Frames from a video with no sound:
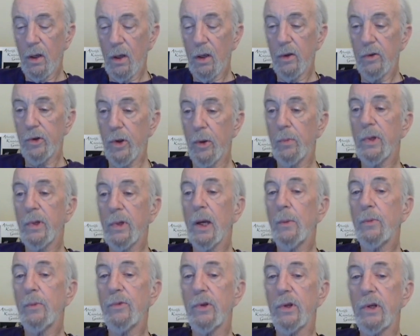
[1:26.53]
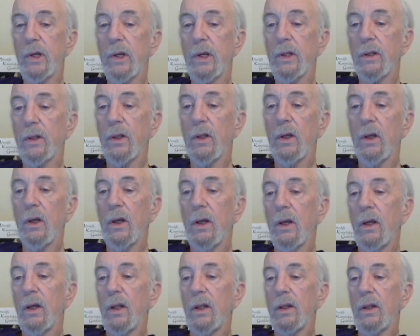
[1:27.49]
Sometimes they get
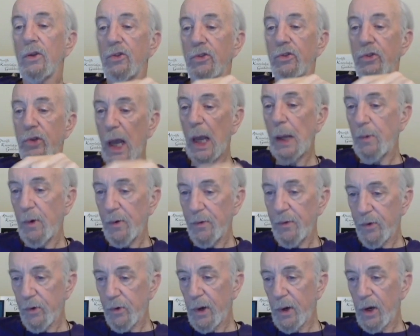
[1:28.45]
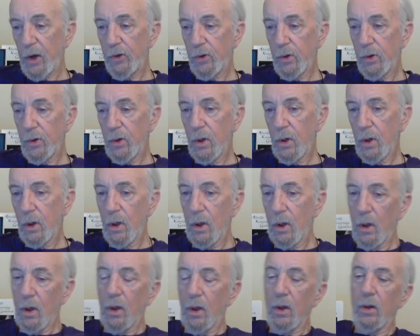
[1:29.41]
the same information.
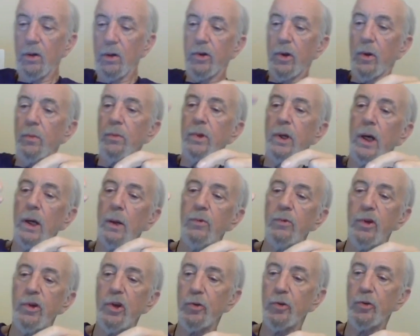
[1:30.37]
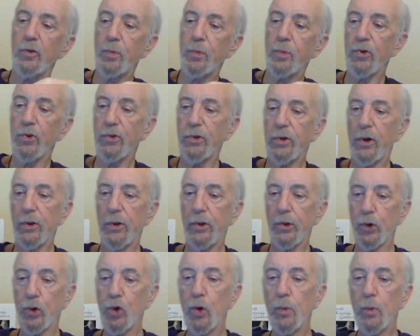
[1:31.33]
Sometimes each person in the
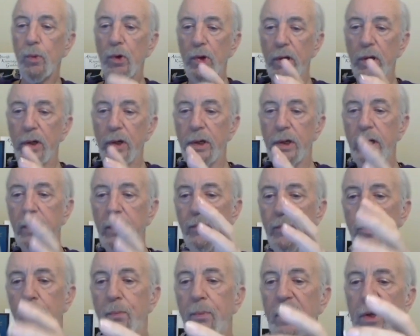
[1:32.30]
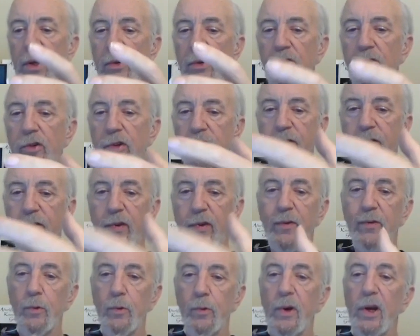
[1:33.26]
group will get different pieces of
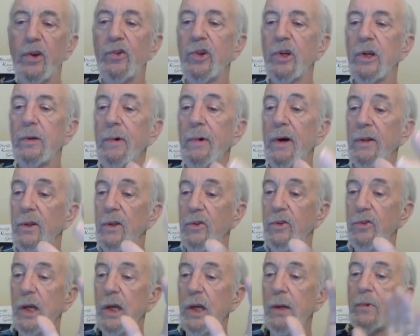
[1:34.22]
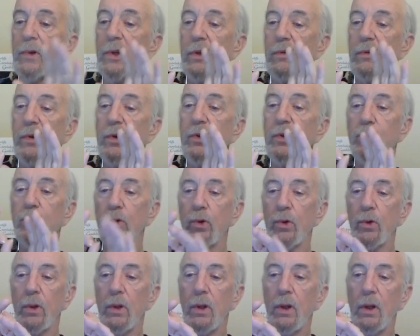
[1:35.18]
information about the same
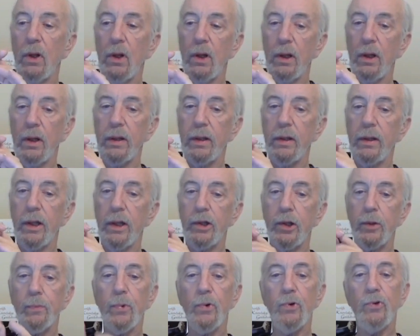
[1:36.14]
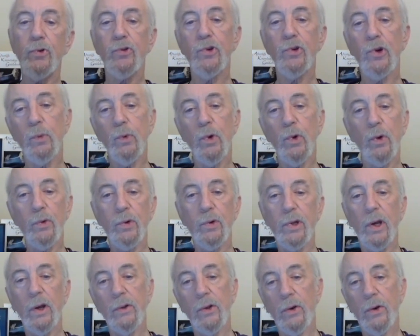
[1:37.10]
individual that the person who wrote
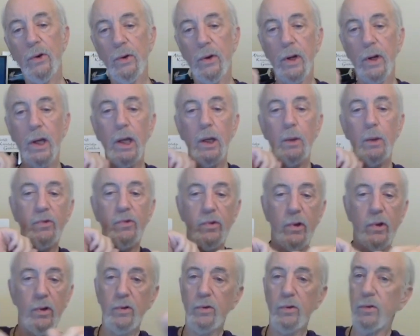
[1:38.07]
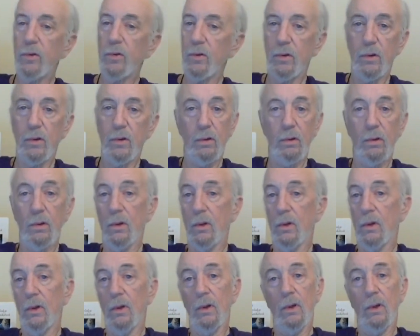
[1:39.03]
down their name says,
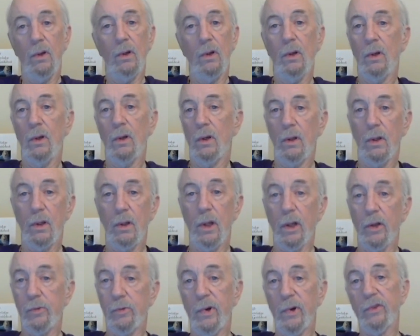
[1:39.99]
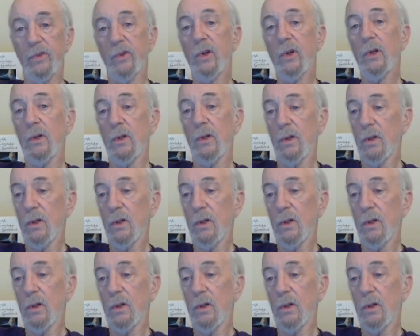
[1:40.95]
that's my son.